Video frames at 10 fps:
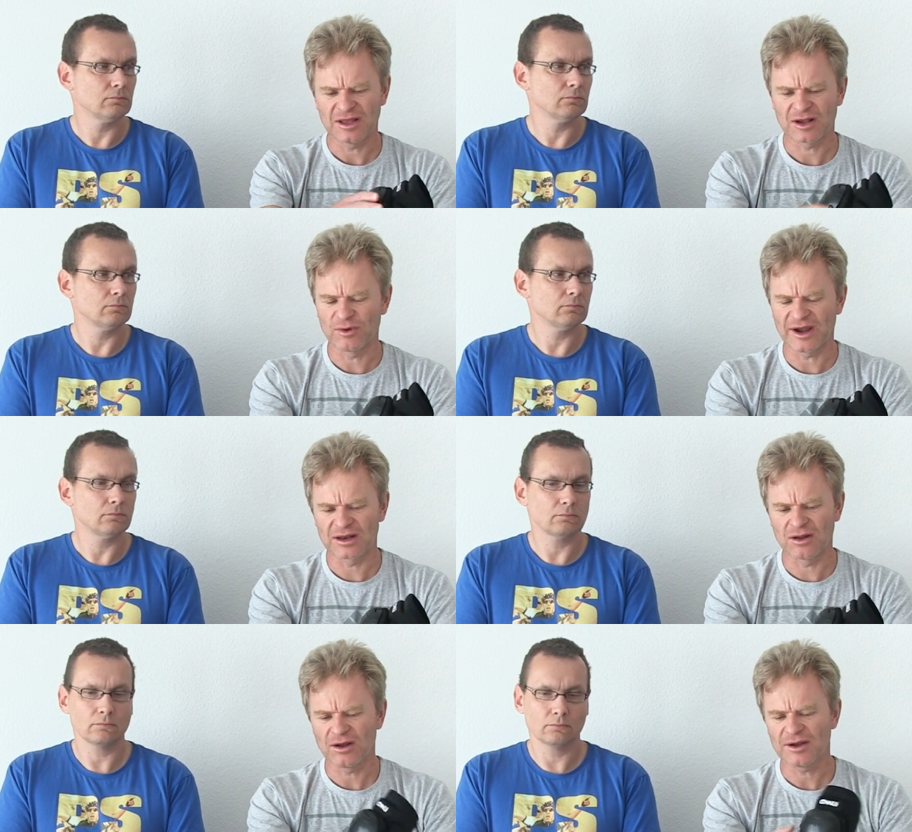Speaker 1: uh, quite
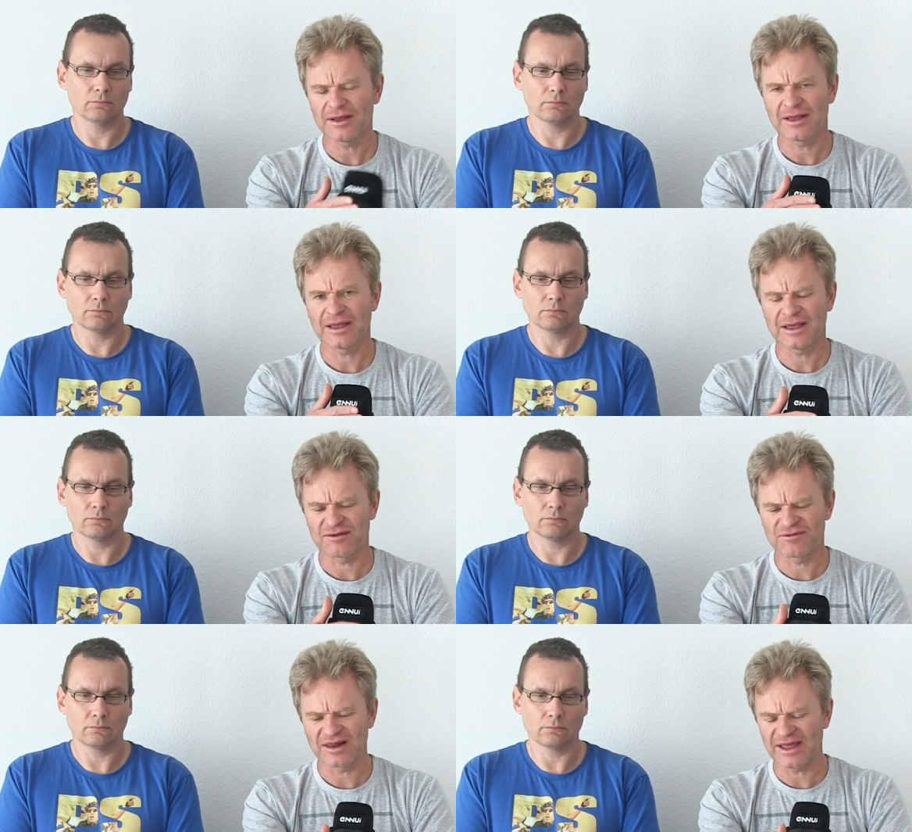long
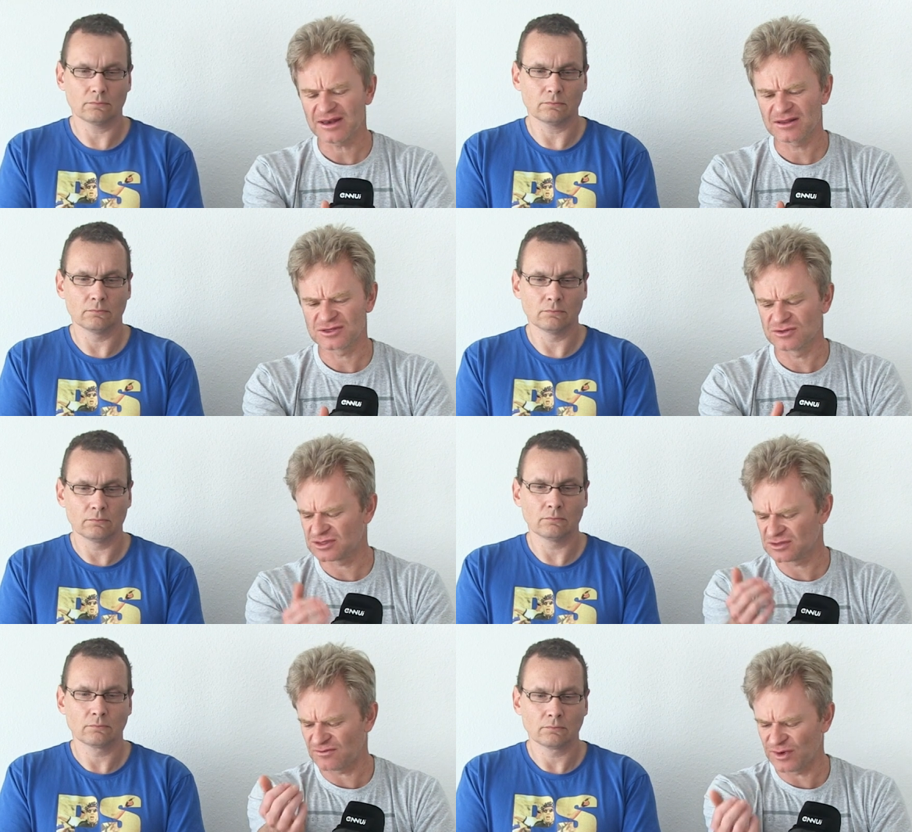and flat. So
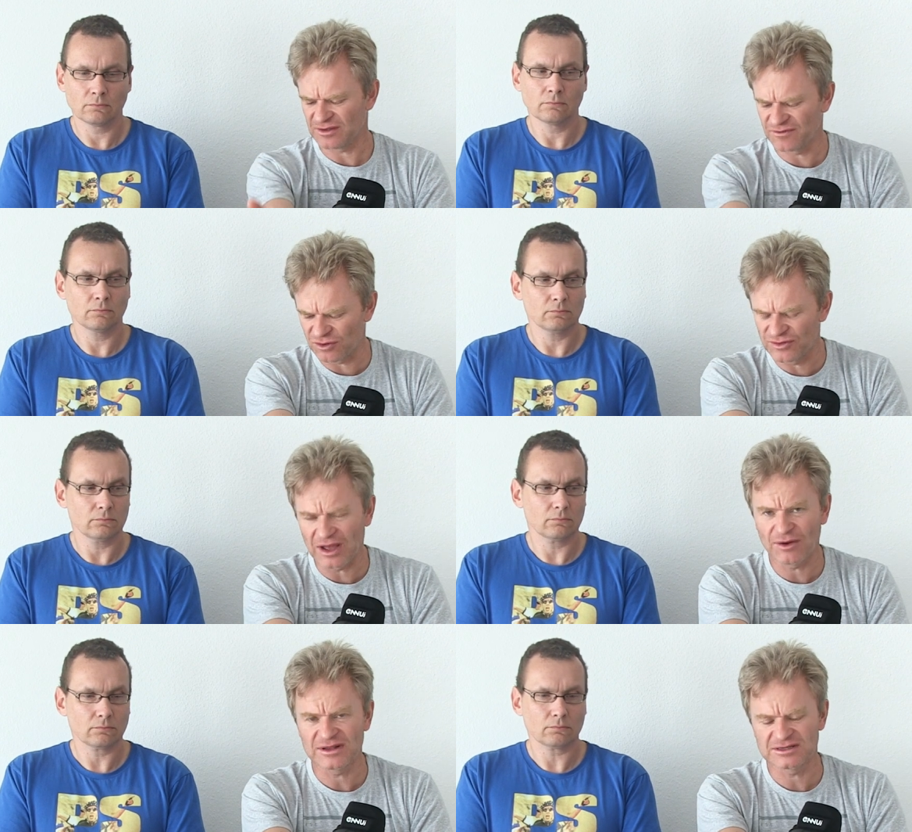it's, when you fall
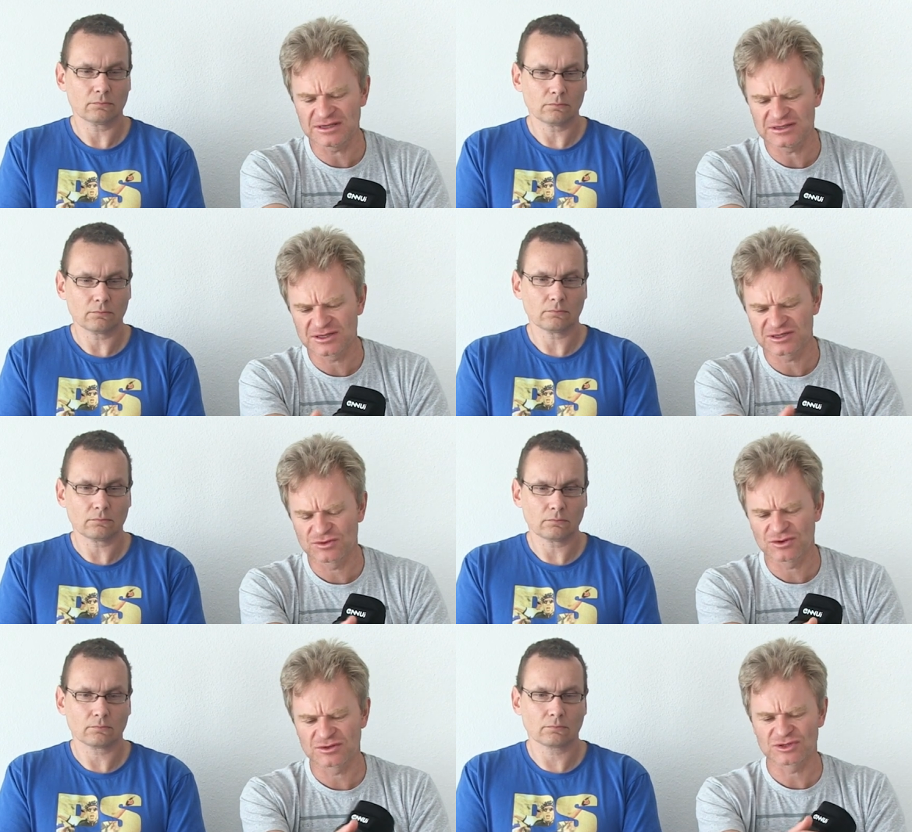down, it's easier to
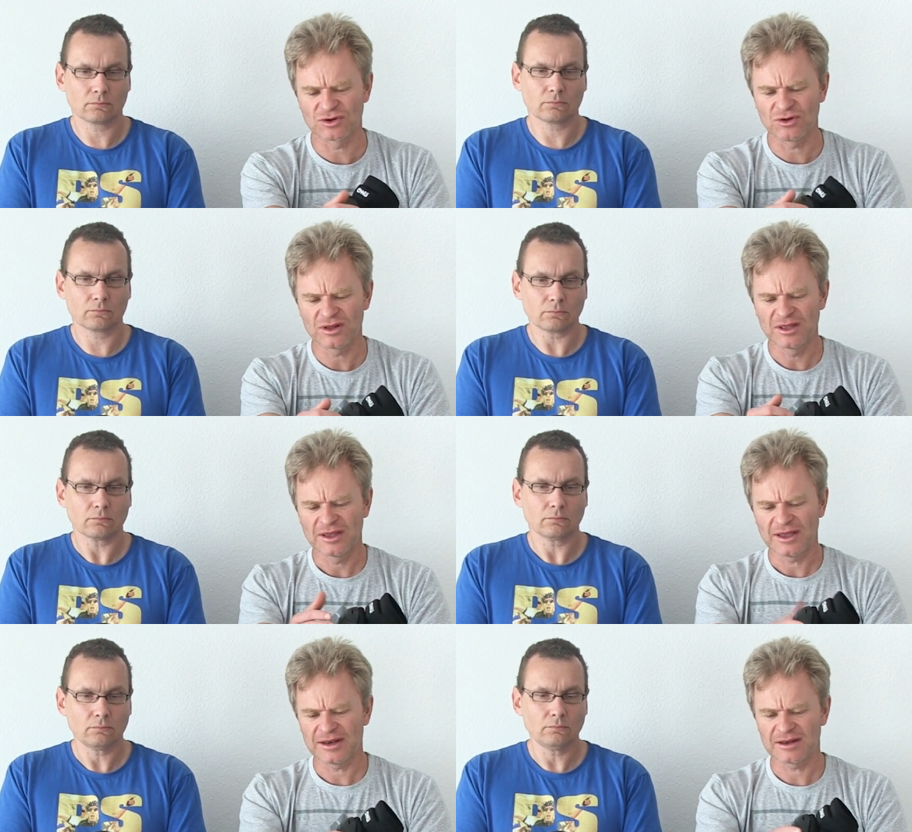control
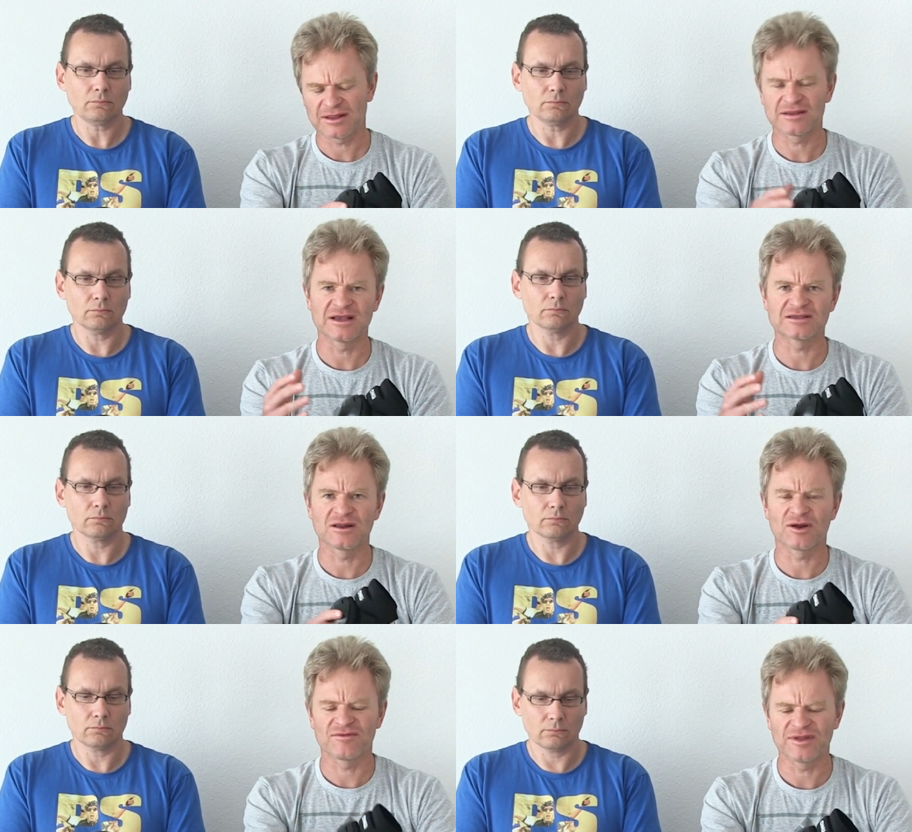and takes a
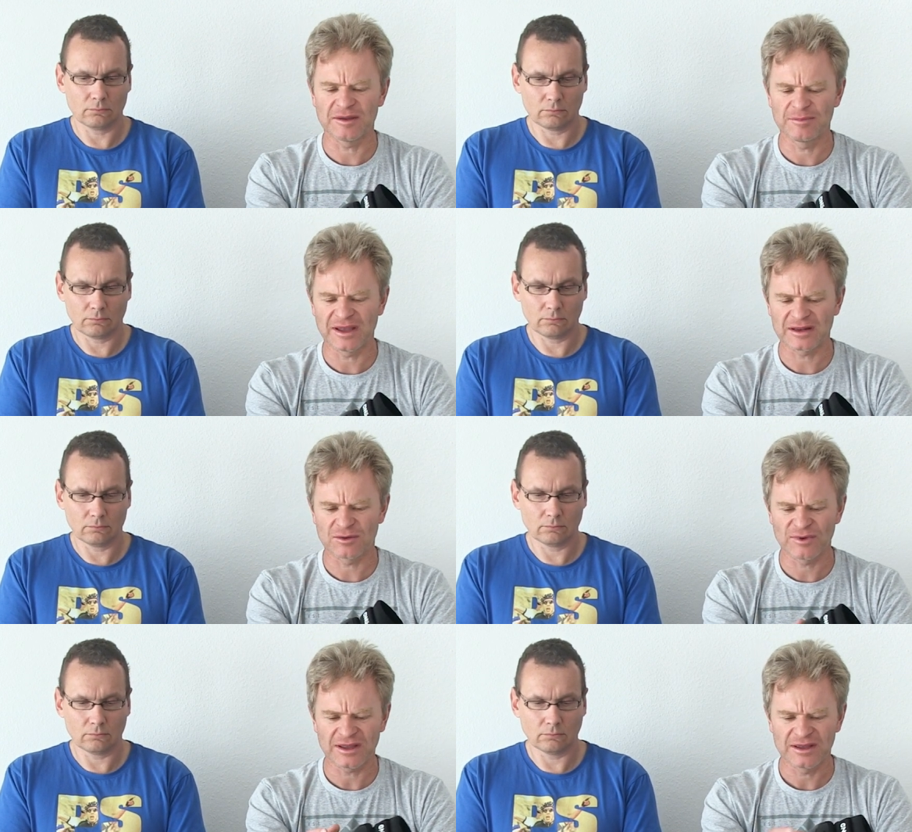lot of the impact
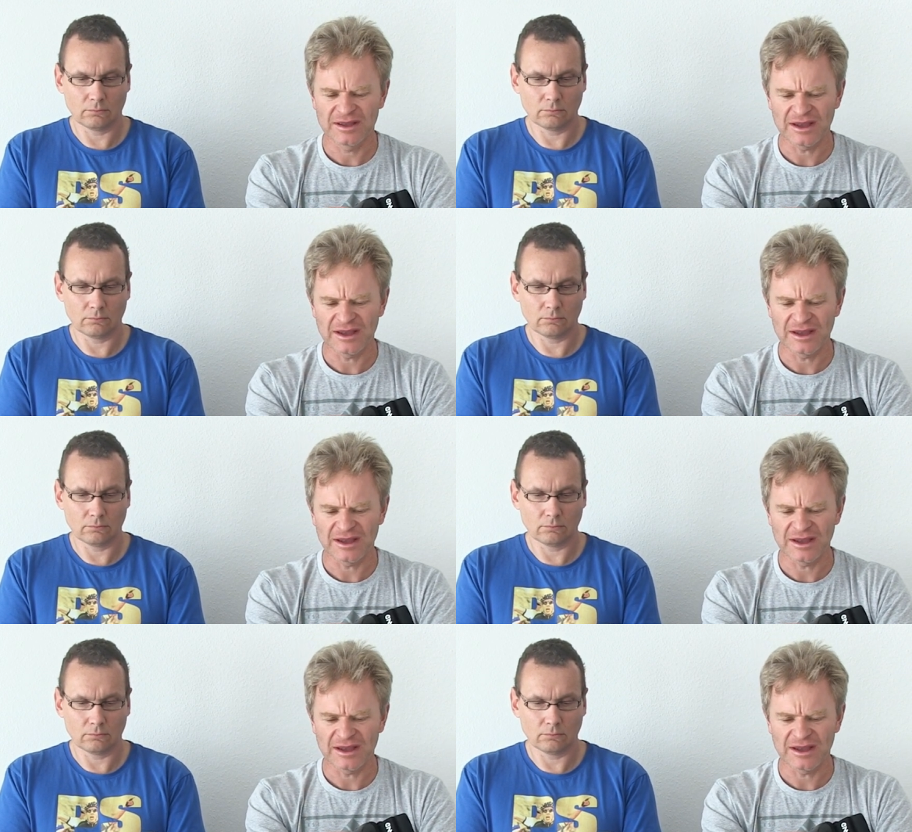away.